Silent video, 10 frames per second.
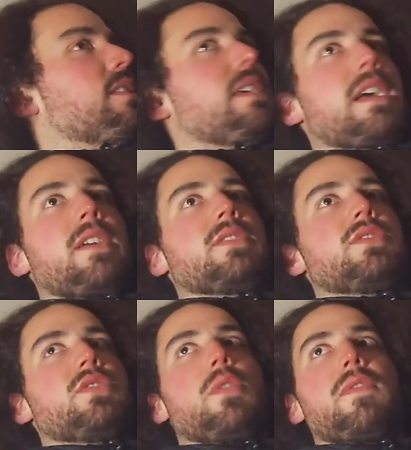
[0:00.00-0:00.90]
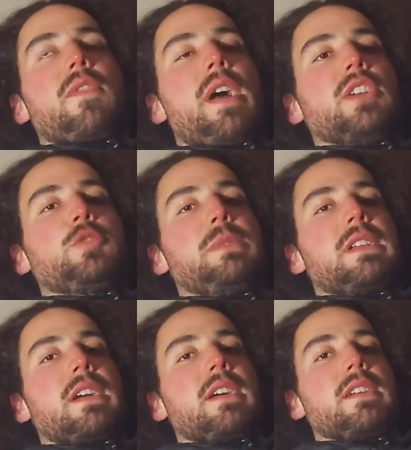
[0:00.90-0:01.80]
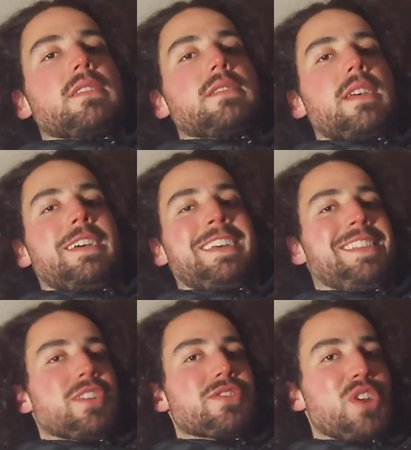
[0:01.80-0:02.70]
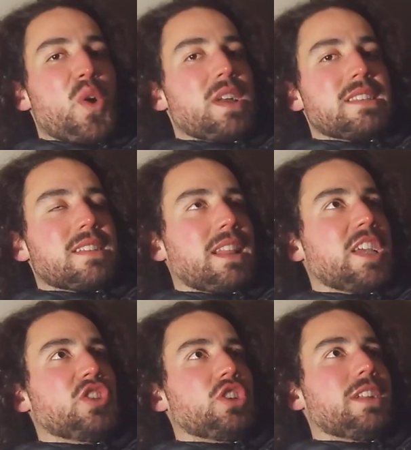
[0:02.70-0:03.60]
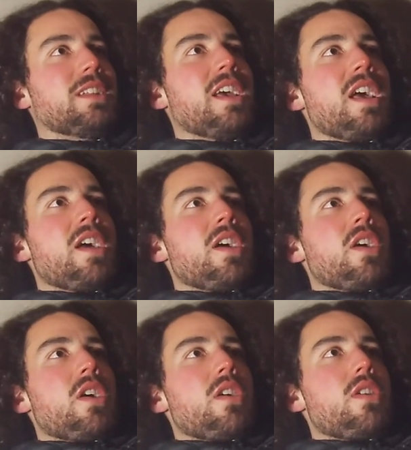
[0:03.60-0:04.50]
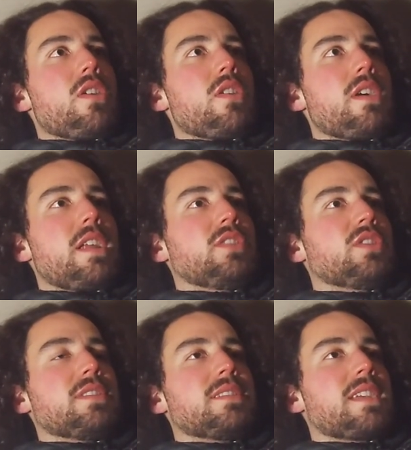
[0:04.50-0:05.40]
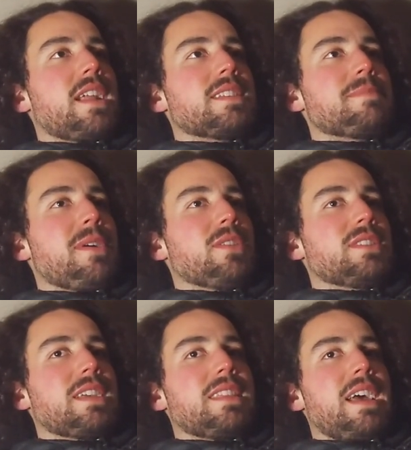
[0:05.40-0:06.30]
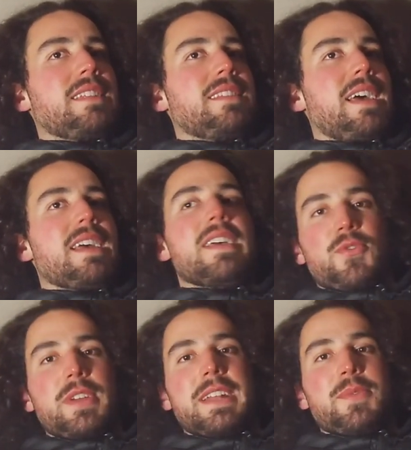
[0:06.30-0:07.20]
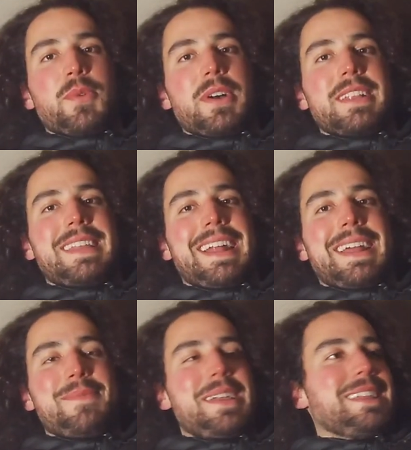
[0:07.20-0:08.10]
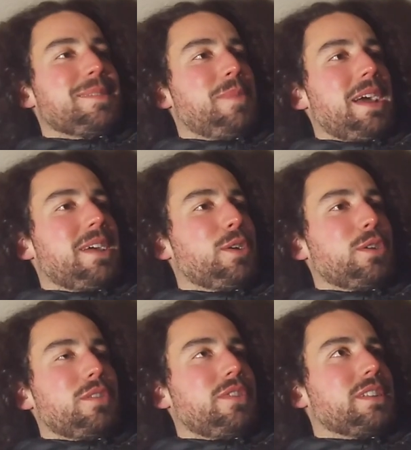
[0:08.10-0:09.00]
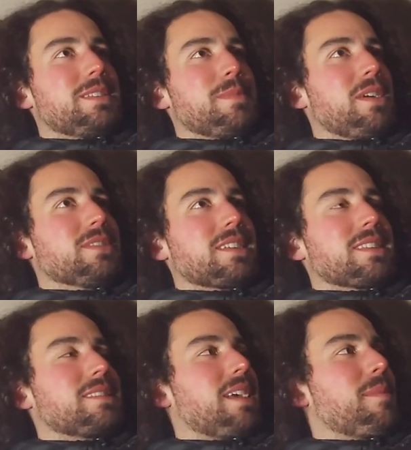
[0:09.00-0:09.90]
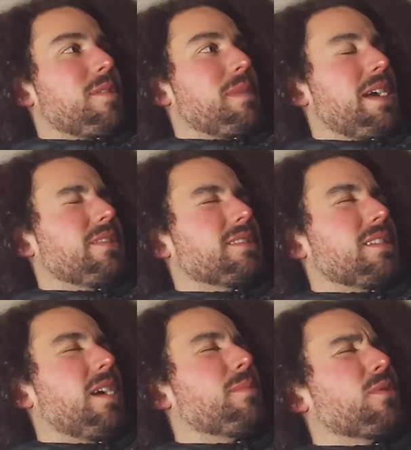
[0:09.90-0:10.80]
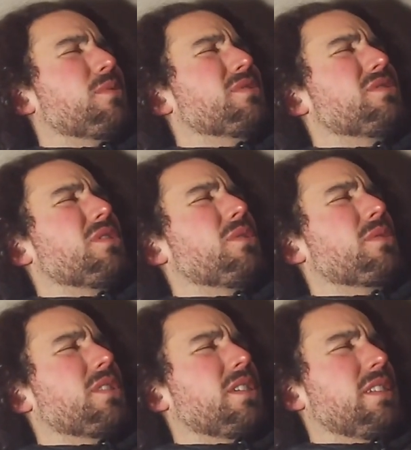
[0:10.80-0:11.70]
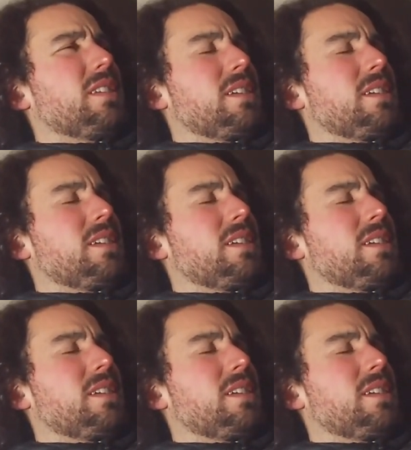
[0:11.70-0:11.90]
The air is so fresh because there's no insulation. And it just kind of smells like that treated wood that I made the bed out of. And it smells like the summer, man. The summer was so good.